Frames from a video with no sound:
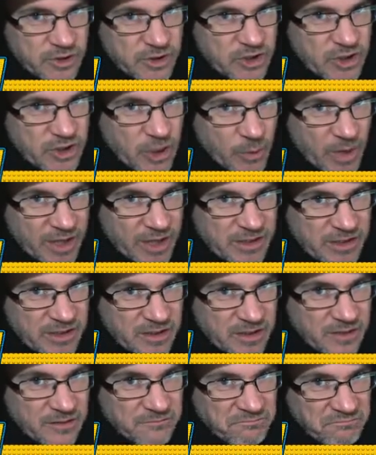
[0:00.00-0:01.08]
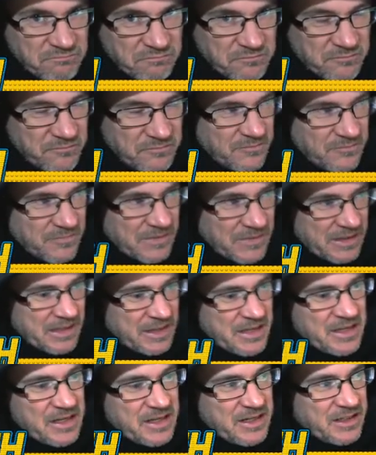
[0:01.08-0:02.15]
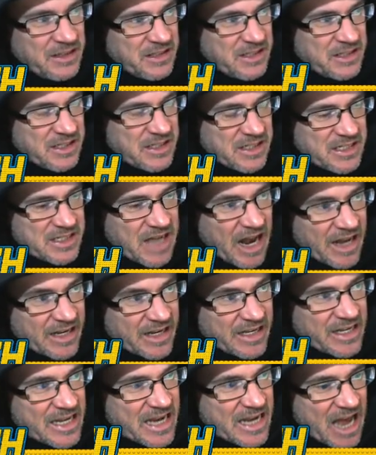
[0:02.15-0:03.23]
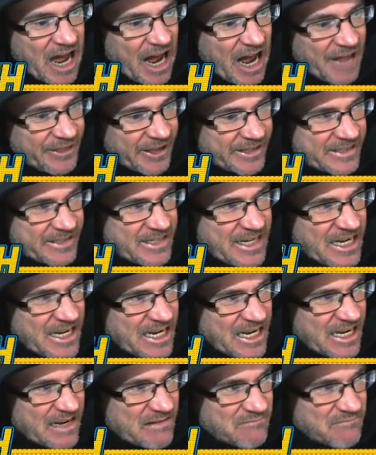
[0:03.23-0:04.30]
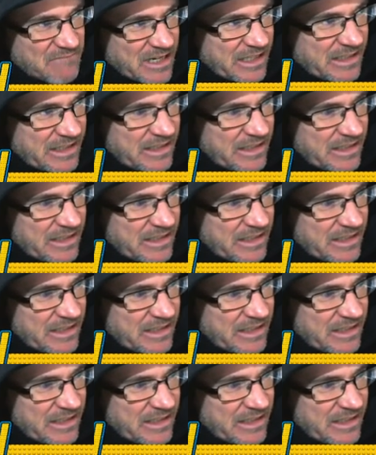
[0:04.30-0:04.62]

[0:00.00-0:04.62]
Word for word: Do it. Stun the other team.